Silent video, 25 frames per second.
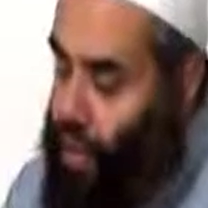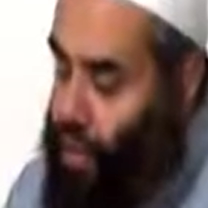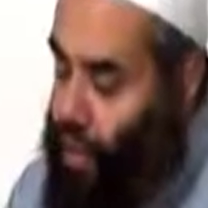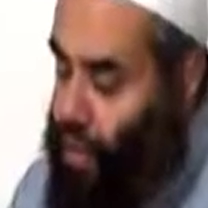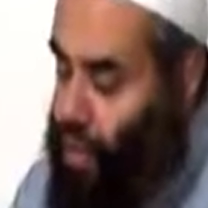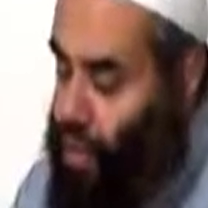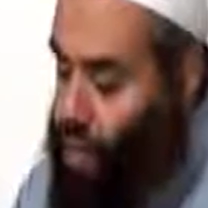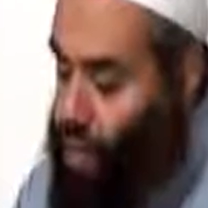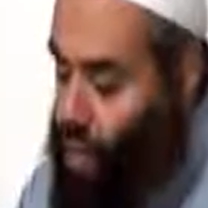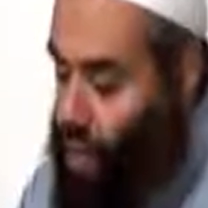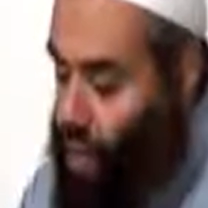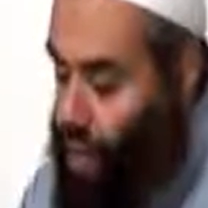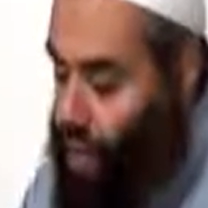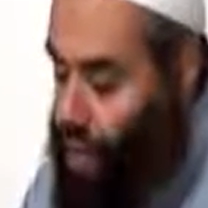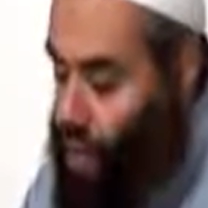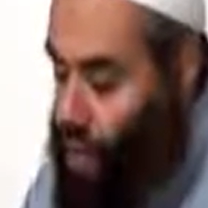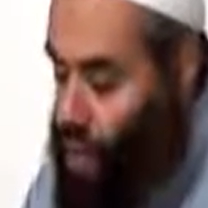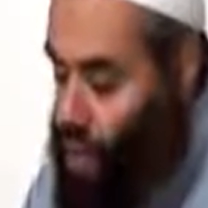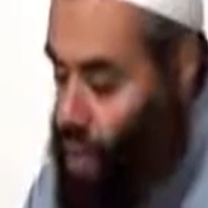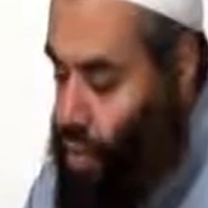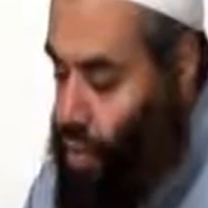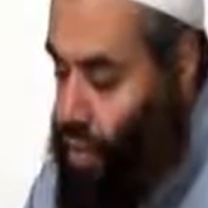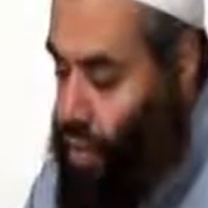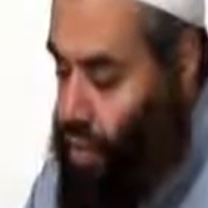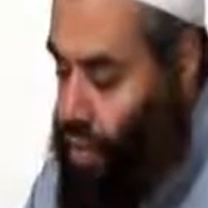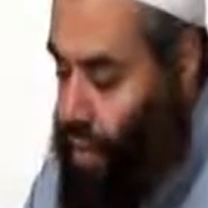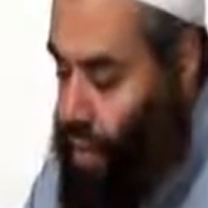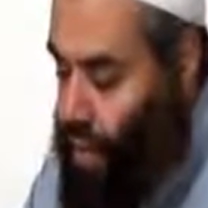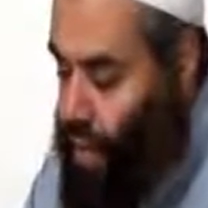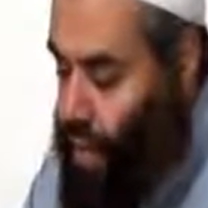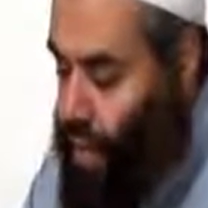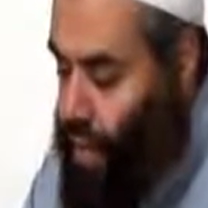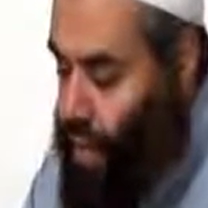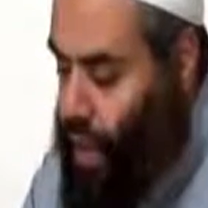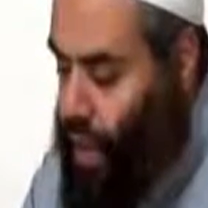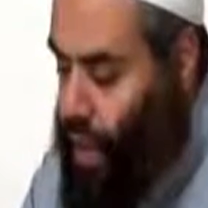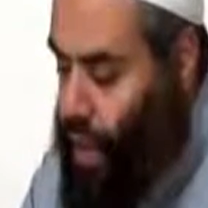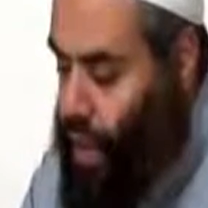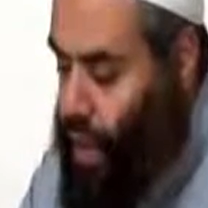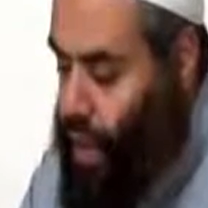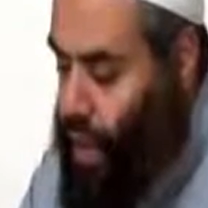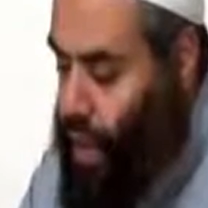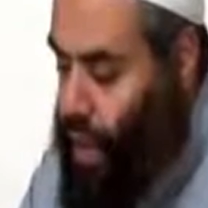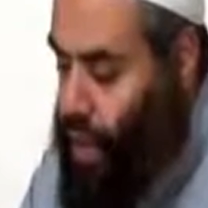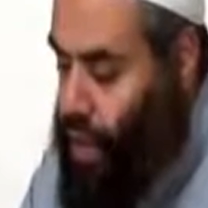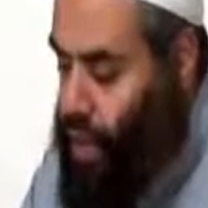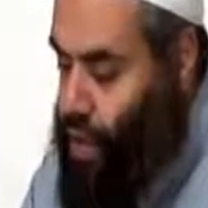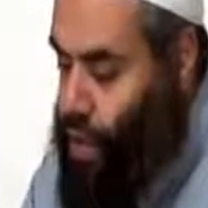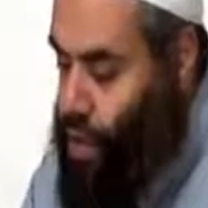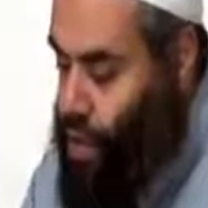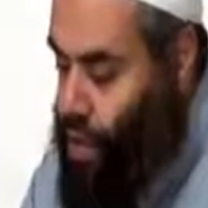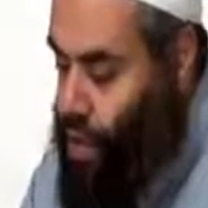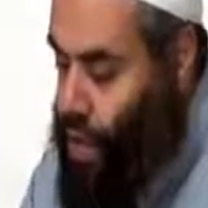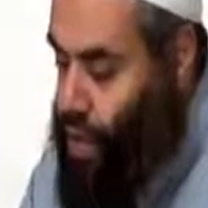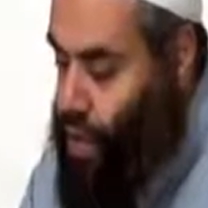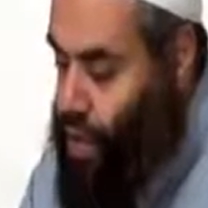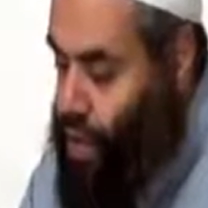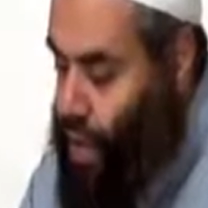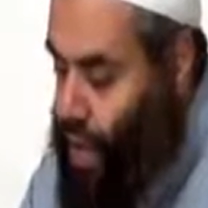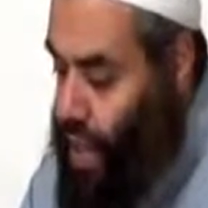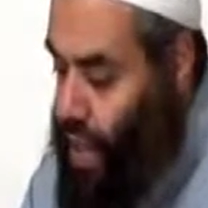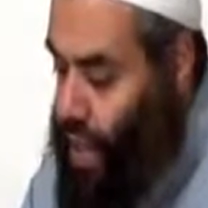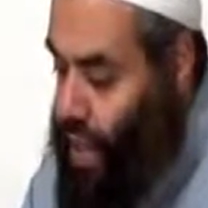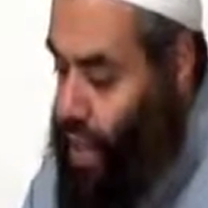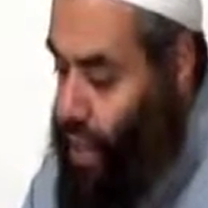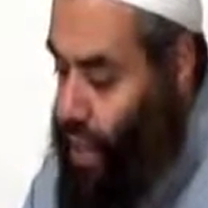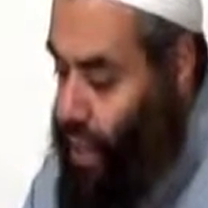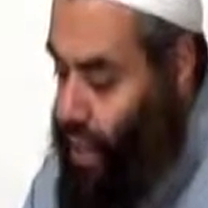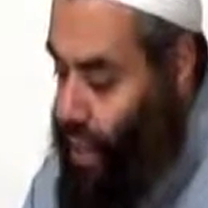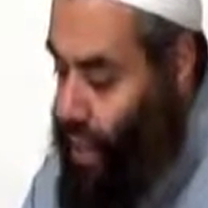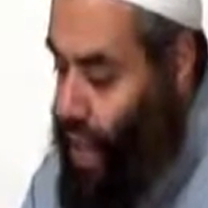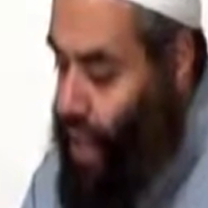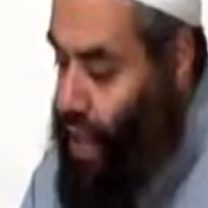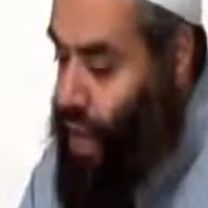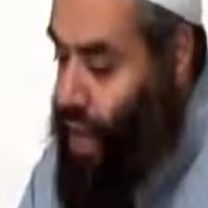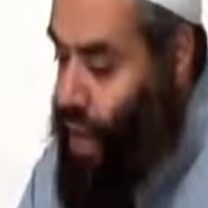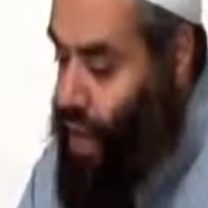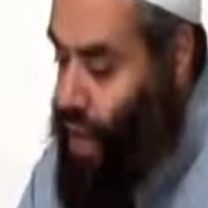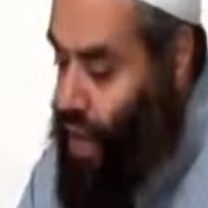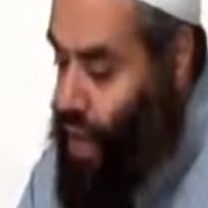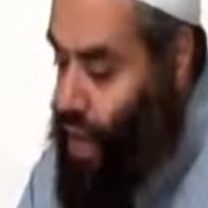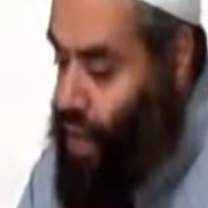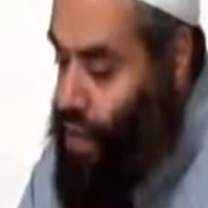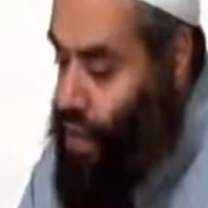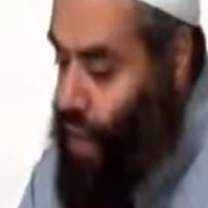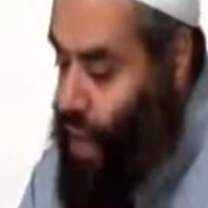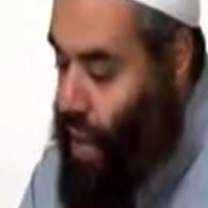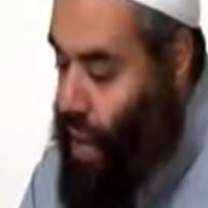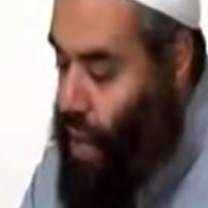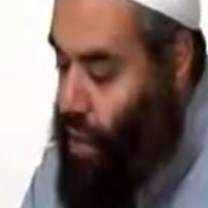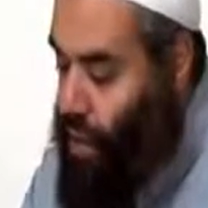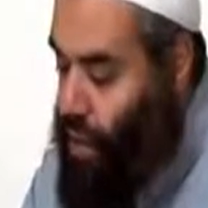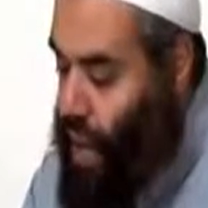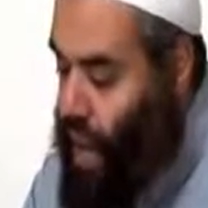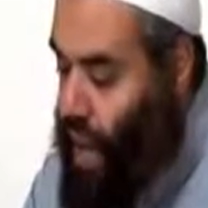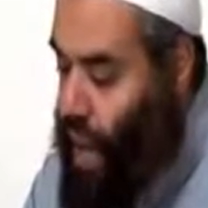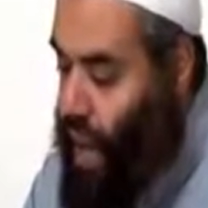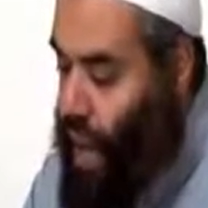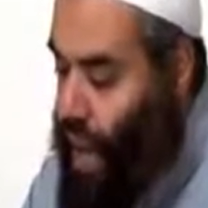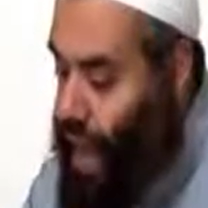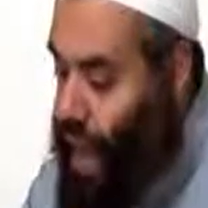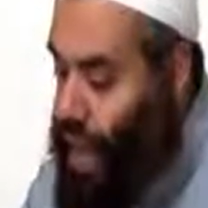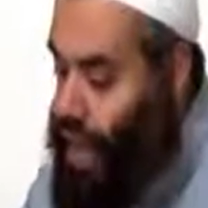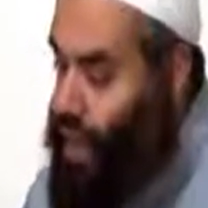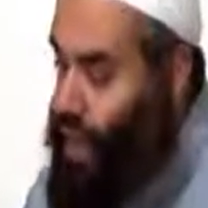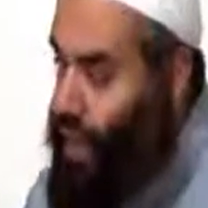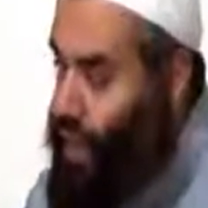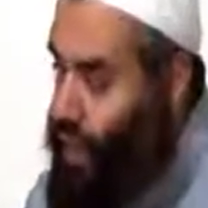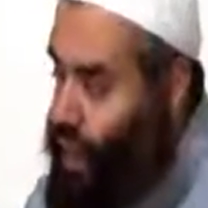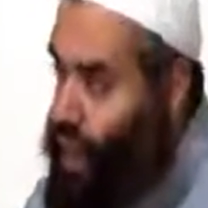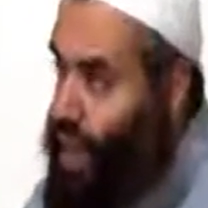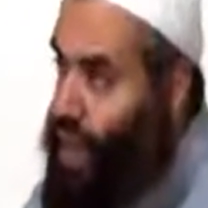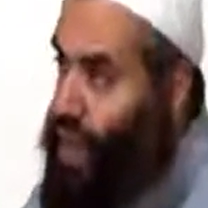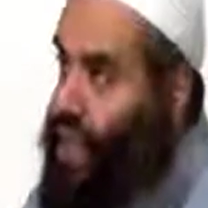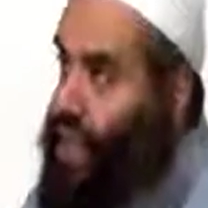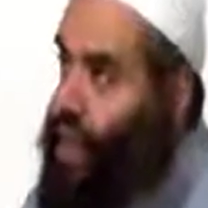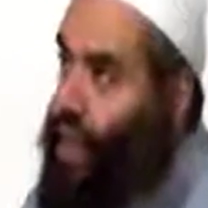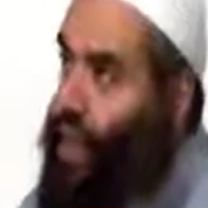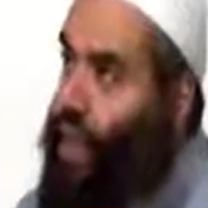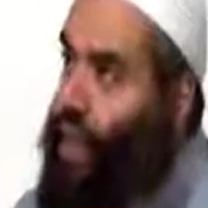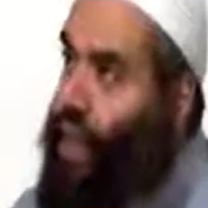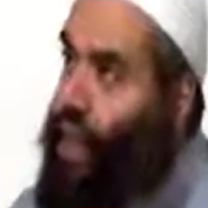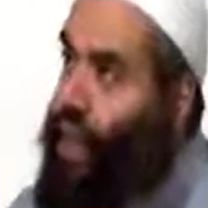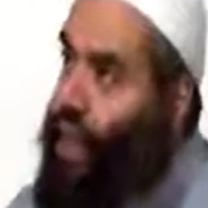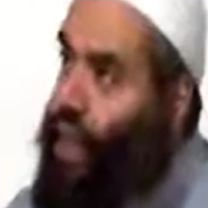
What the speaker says: attributes of the human being. So this states the fact that Allah subhanahu wa ta'ala has a face